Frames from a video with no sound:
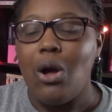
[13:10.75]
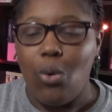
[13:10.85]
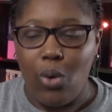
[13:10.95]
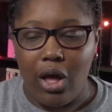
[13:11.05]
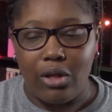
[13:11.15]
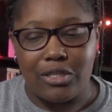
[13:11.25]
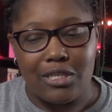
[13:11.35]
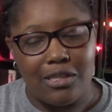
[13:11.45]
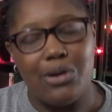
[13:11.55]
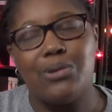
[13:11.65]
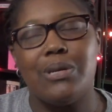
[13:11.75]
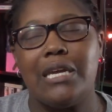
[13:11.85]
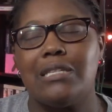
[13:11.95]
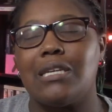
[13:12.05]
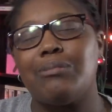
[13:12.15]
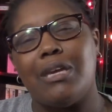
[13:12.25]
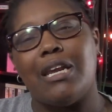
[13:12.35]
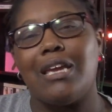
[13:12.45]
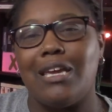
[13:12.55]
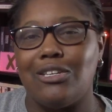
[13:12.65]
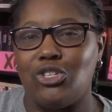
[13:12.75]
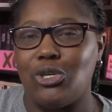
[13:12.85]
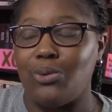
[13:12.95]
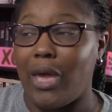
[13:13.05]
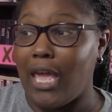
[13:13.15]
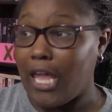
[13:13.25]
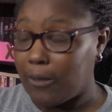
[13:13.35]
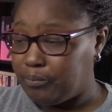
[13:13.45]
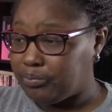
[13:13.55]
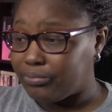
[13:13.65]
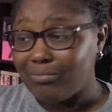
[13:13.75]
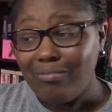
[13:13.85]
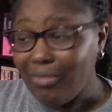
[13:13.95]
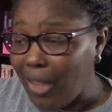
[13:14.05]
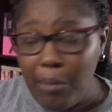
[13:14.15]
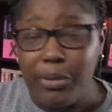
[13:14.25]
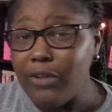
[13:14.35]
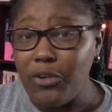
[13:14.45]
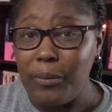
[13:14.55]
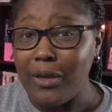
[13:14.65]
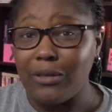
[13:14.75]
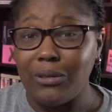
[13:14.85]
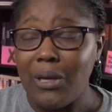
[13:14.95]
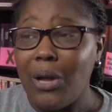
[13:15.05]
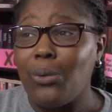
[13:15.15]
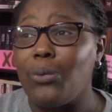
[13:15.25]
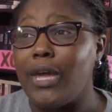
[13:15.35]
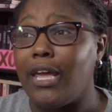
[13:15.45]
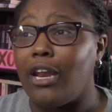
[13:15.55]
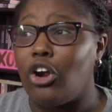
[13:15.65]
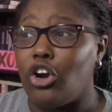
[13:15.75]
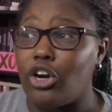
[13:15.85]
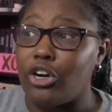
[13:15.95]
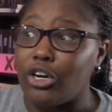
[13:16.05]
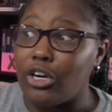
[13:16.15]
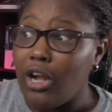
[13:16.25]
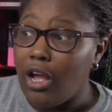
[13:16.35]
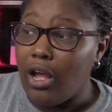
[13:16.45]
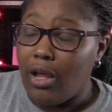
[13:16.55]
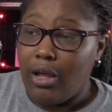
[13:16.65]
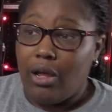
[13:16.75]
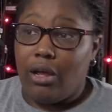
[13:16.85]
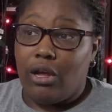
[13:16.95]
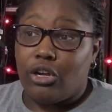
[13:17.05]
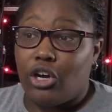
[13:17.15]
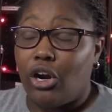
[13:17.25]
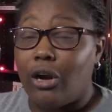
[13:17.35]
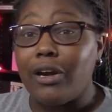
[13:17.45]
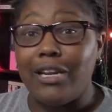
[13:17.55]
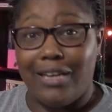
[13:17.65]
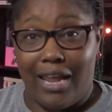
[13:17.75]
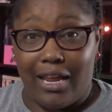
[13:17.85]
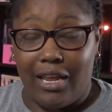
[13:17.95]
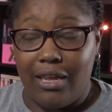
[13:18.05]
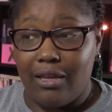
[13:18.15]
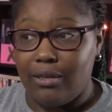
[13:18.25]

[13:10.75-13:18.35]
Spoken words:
Well, Sloane ends up getting into a bit of a pickle when her current nanny,